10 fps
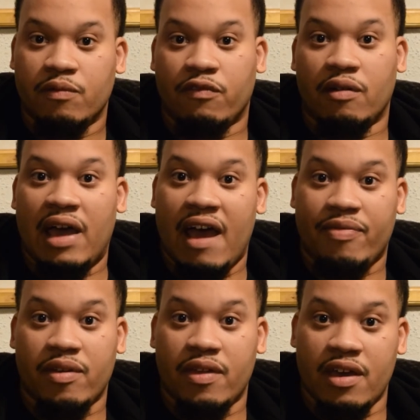from
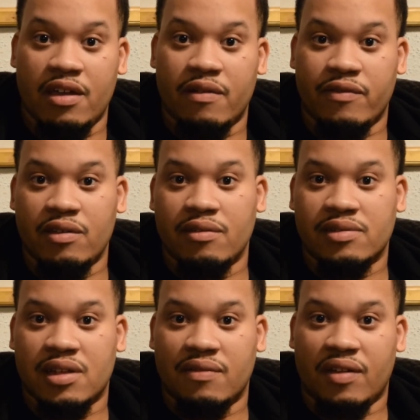after the interview
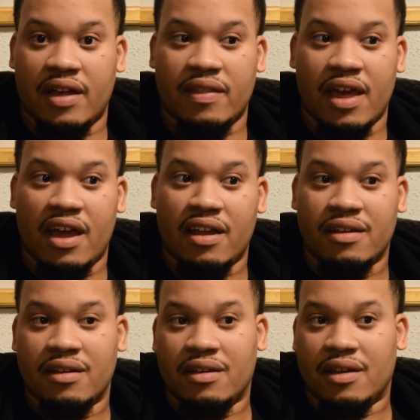and stuff like
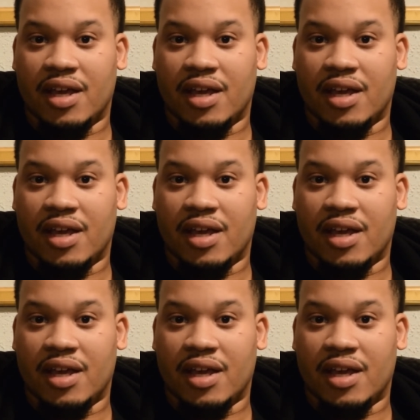that,